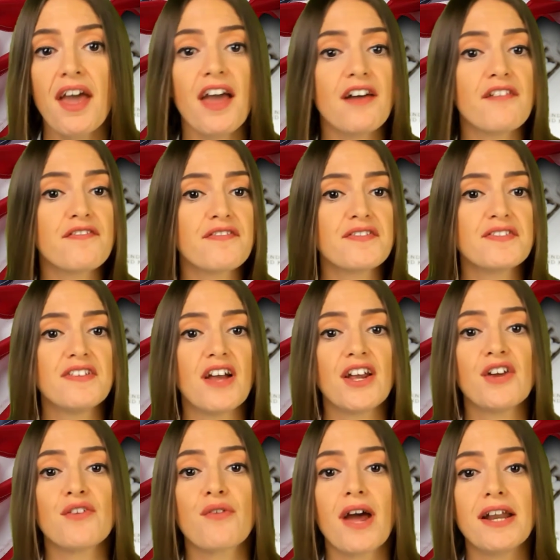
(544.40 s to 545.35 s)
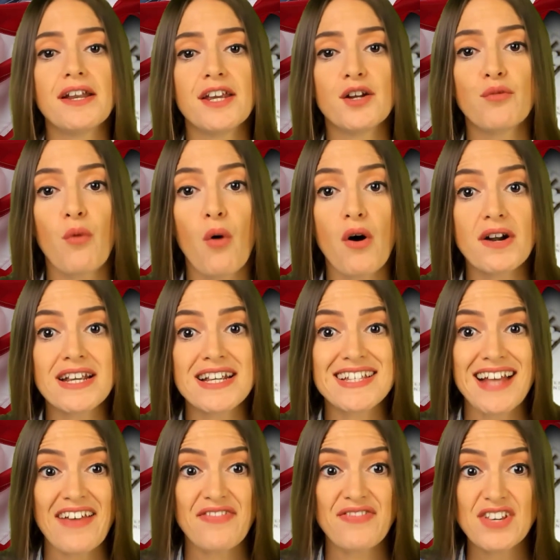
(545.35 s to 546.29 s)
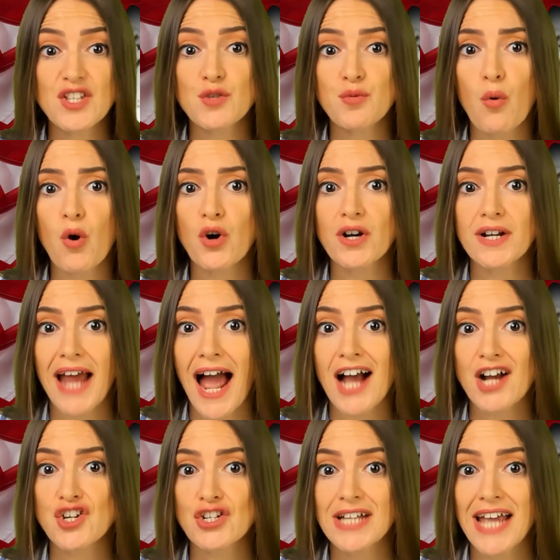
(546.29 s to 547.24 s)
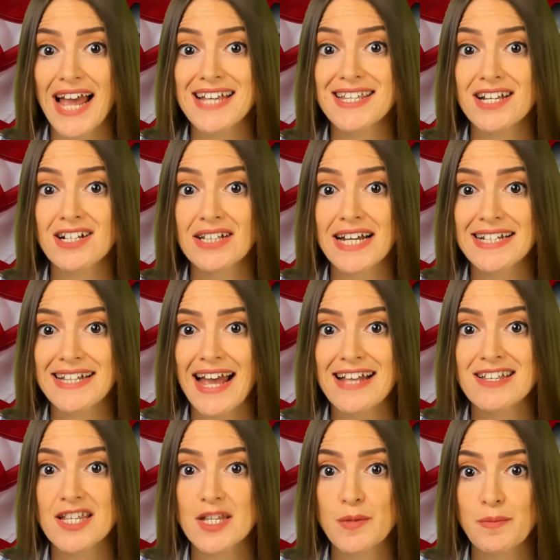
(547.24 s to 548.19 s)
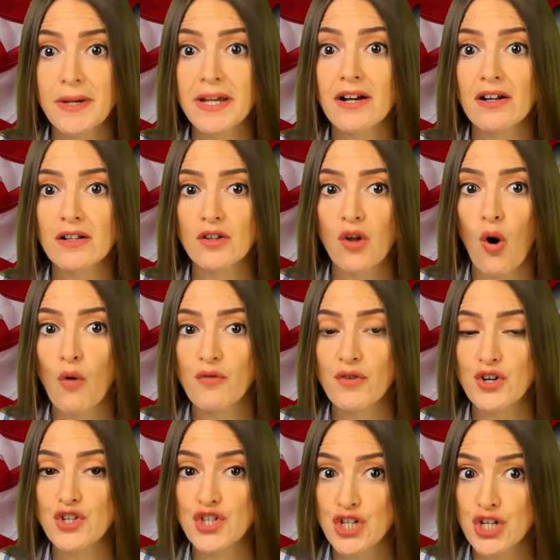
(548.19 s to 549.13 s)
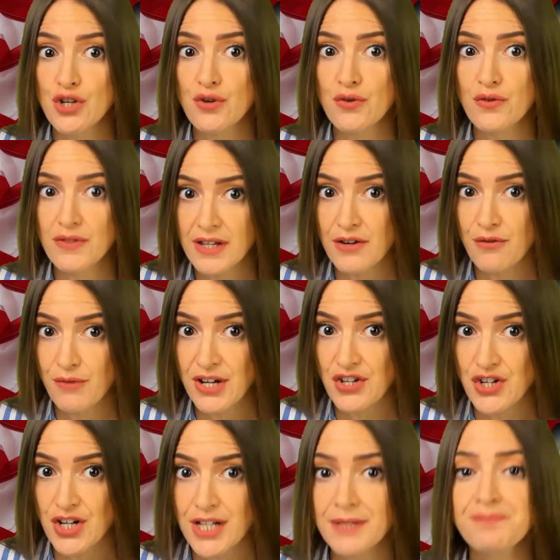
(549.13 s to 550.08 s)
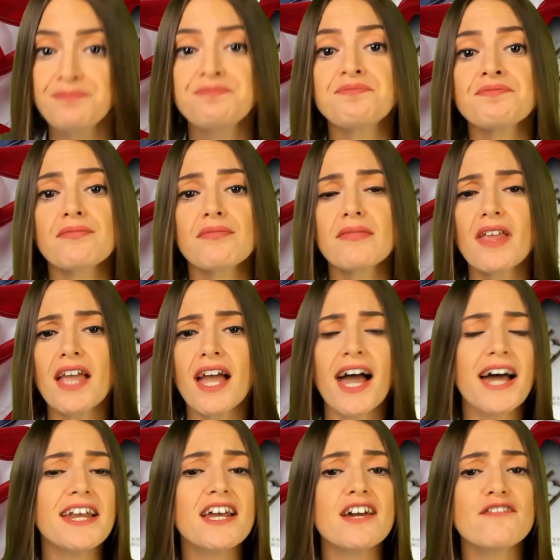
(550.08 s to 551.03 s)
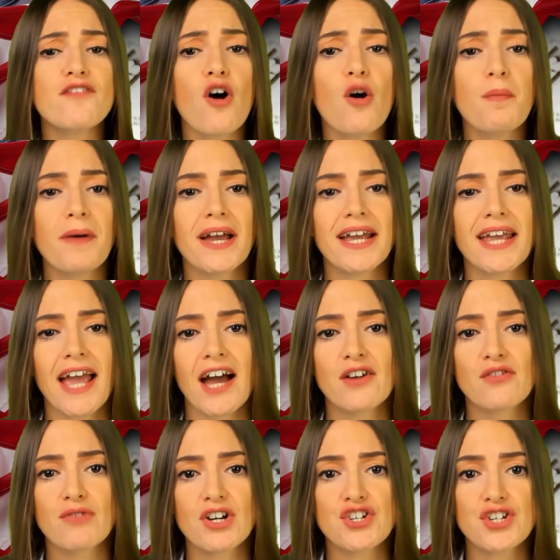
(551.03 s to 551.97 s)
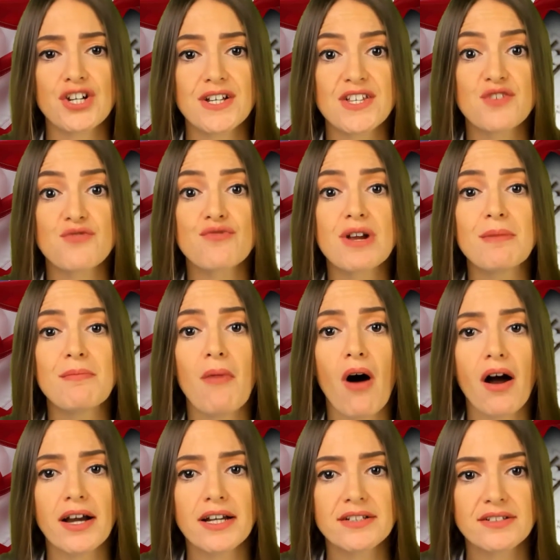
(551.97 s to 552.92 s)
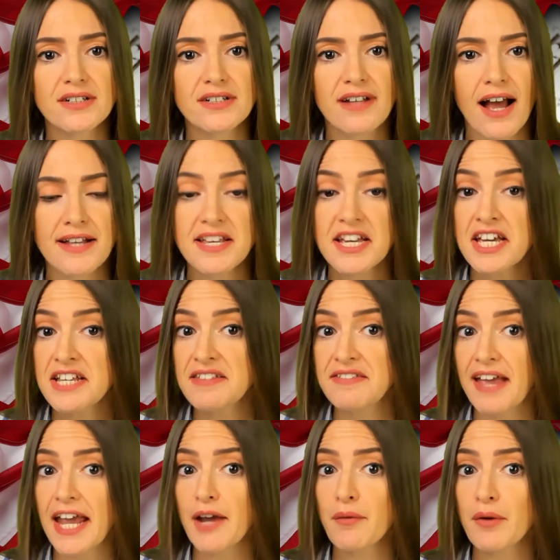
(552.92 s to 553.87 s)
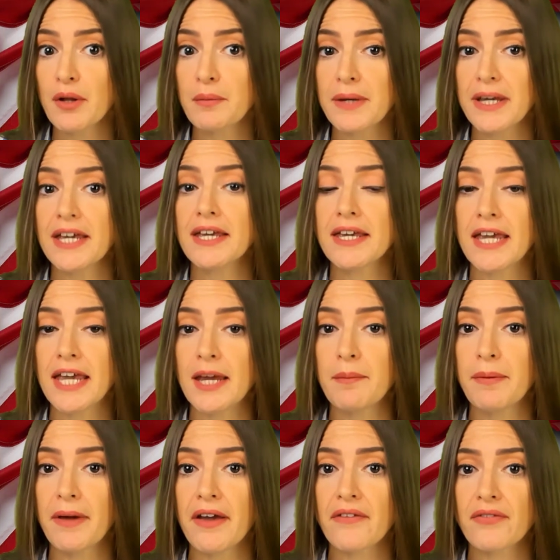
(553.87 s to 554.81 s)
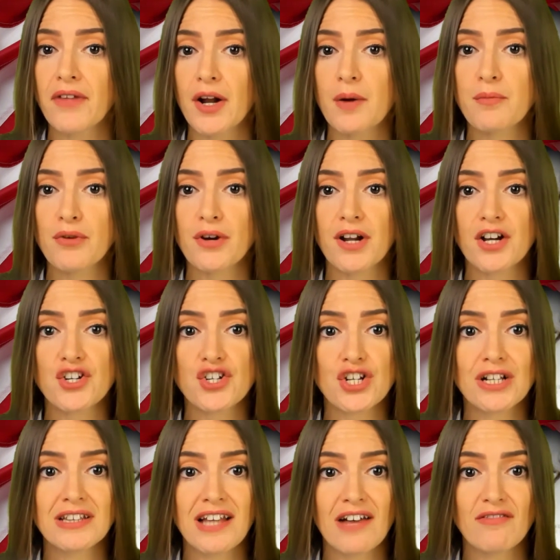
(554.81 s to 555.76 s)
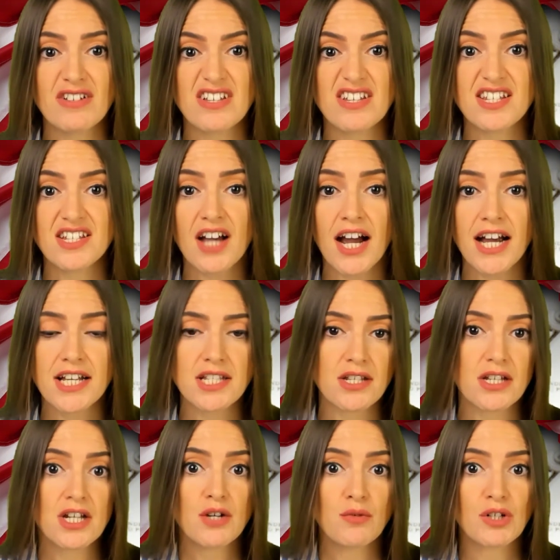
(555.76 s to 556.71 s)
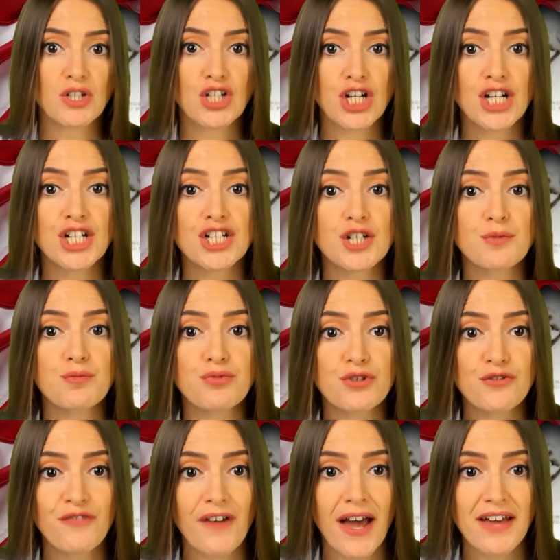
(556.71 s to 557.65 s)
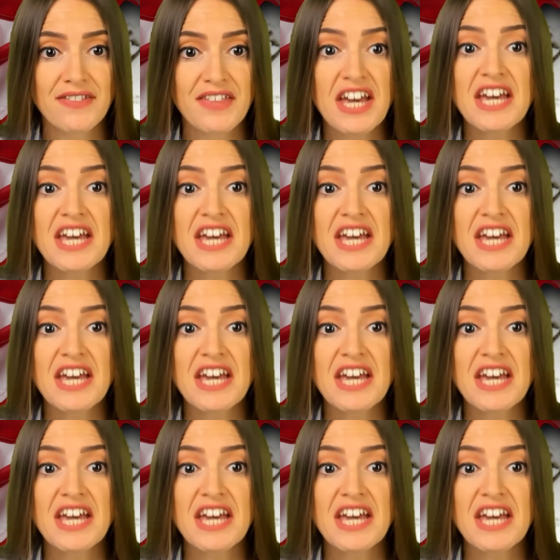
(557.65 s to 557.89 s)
if the Iranian warnings that this war could actually escalate and spill over to the region and if OPEC and Russia's reminder that they will be keeping their production levels tight well, couldn't prevent